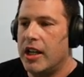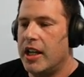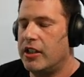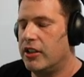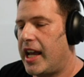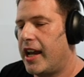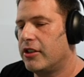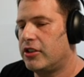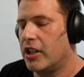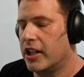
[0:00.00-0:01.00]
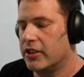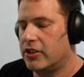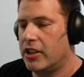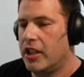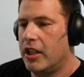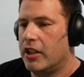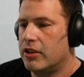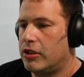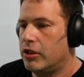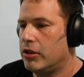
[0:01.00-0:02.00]
it allows us
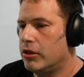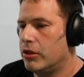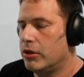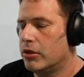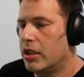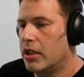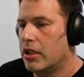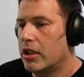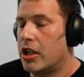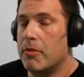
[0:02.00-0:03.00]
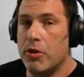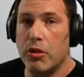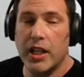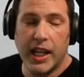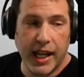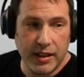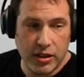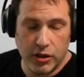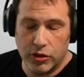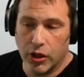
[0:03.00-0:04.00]
to
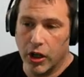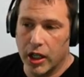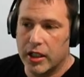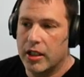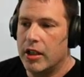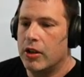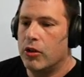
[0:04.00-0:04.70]
communicate to the dog